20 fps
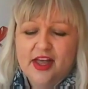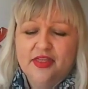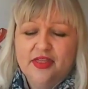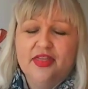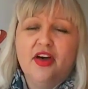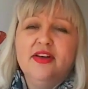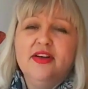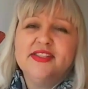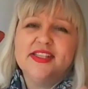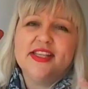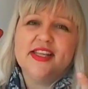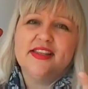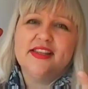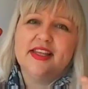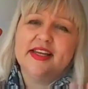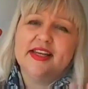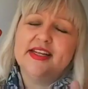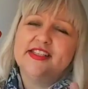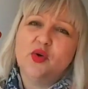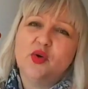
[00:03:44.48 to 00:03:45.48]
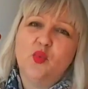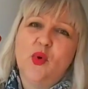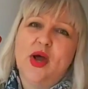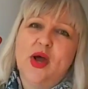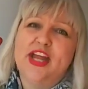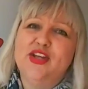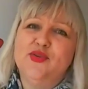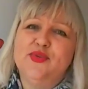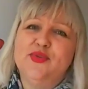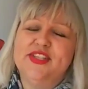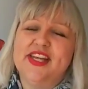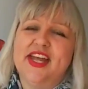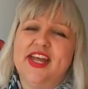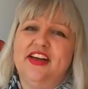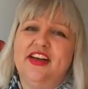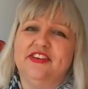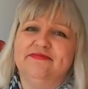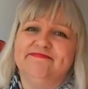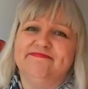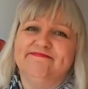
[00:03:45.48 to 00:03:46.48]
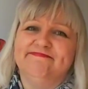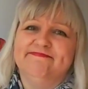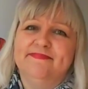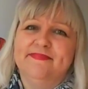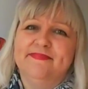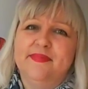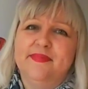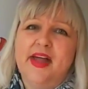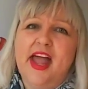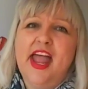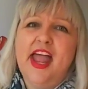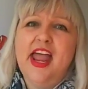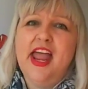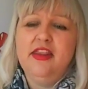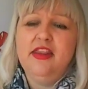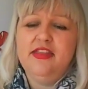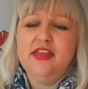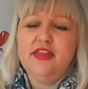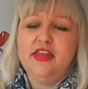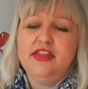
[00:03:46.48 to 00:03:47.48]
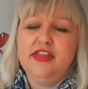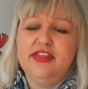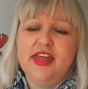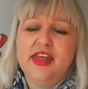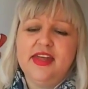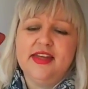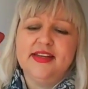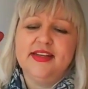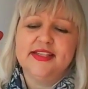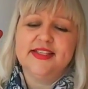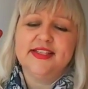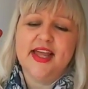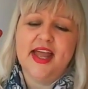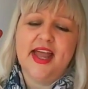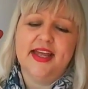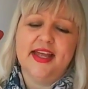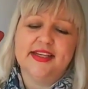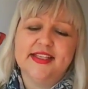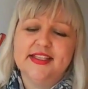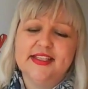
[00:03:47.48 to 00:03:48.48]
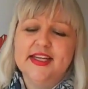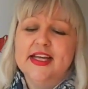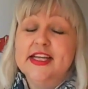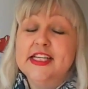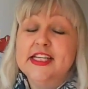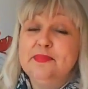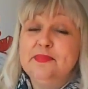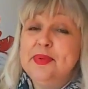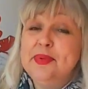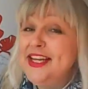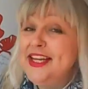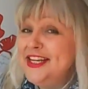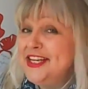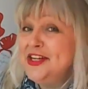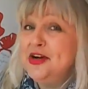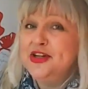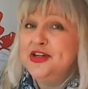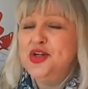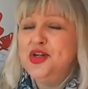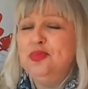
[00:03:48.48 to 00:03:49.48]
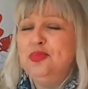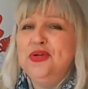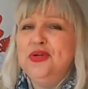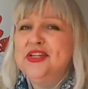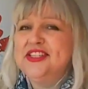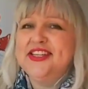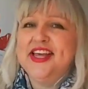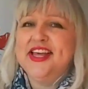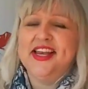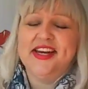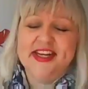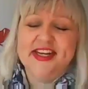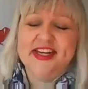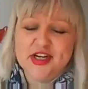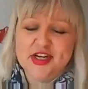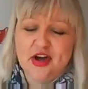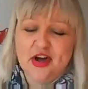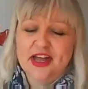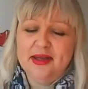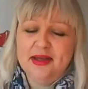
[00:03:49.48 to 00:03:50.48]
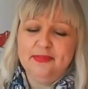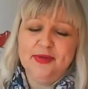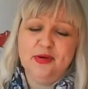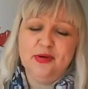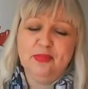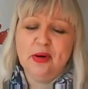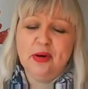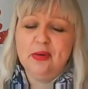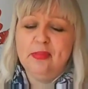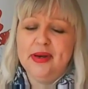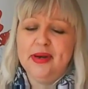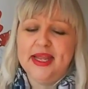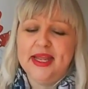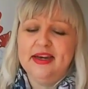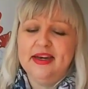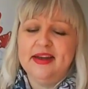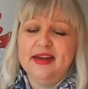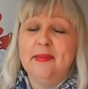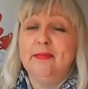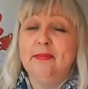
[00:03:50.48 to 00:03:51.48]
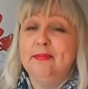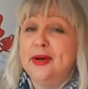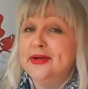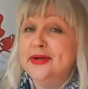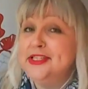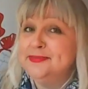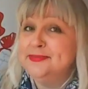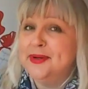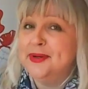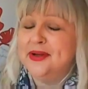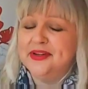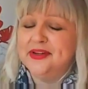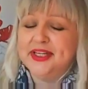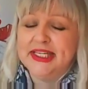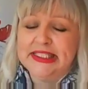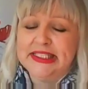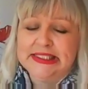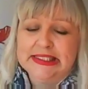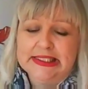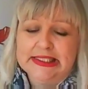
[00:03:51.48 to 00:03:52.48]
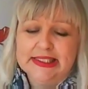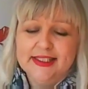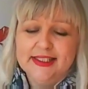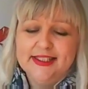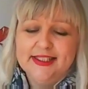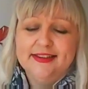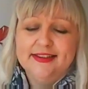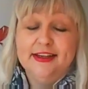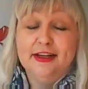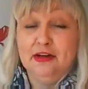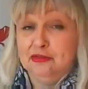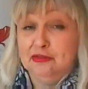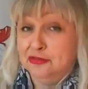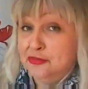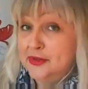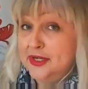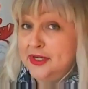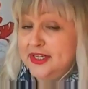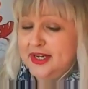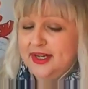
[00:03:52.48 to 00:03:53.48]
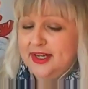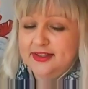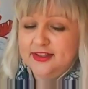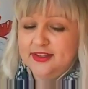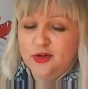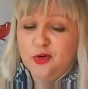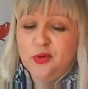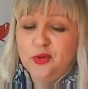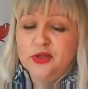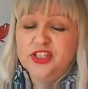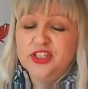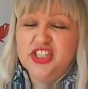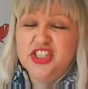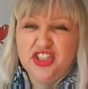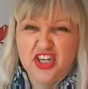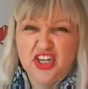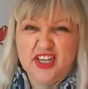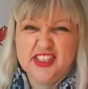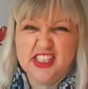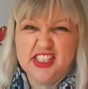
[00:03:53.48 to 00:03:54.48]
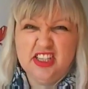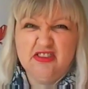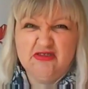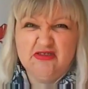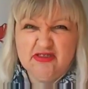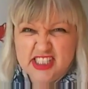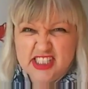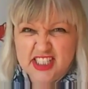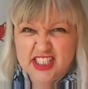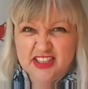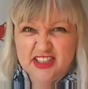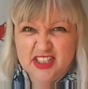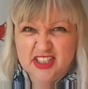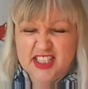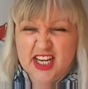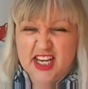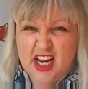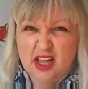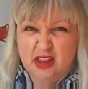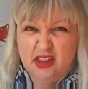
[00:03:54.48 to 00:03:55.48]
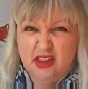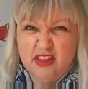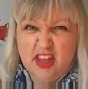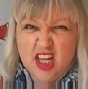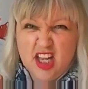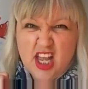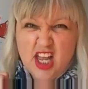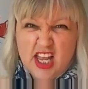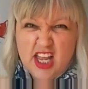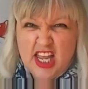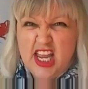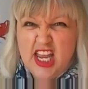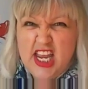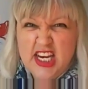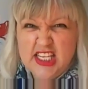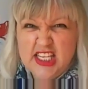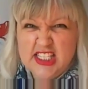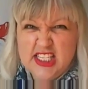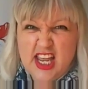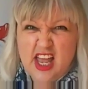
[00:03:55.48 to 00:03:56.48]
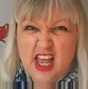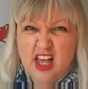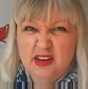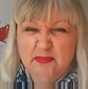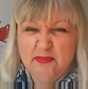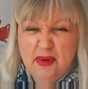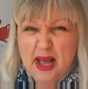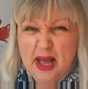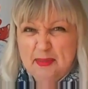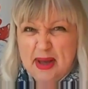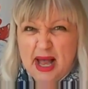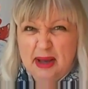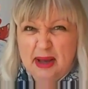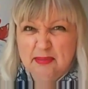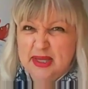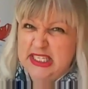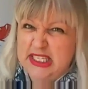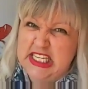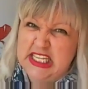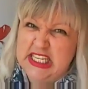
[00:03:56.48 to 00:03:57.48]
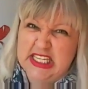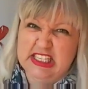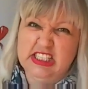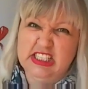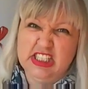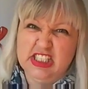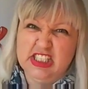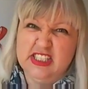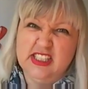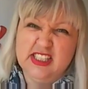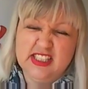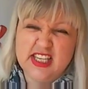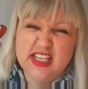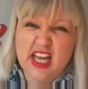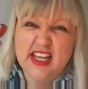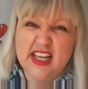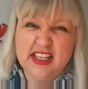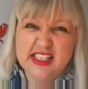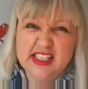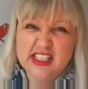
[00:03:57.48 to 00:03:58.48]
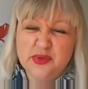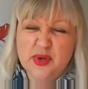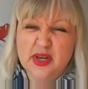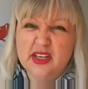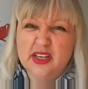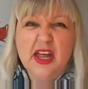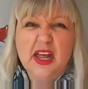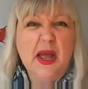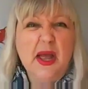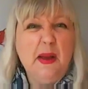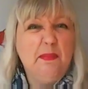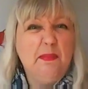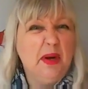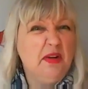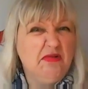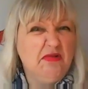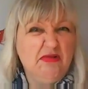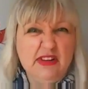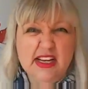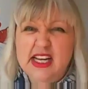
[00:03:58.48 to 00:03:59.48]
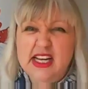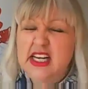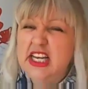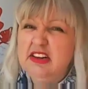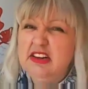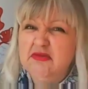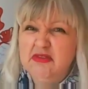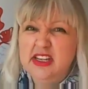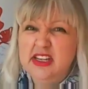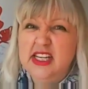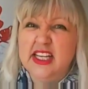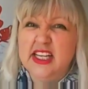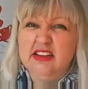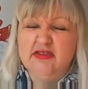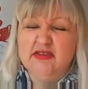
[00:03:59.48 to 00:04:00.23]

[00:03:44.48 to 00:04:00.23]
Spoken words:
Those are the things that weigh you down. And they're the things that, depending on your personality type, you'll probably end up postponing, avoiding, or just gritting your teeth, head down, bum up, and getting stuck into it, but really, really